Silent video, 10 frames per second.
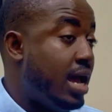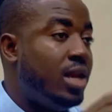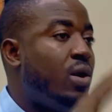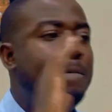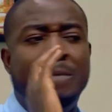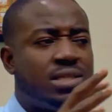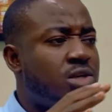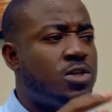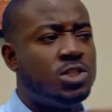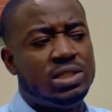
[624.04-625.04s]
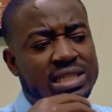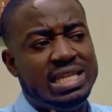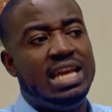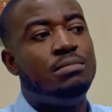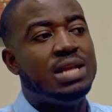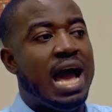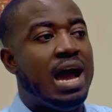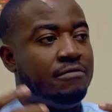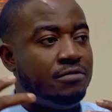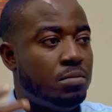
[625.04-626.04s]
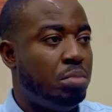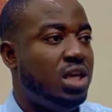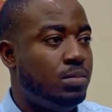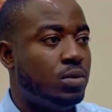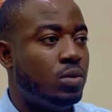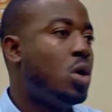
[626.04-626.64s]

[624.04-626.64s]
anyway, back to countries named after people.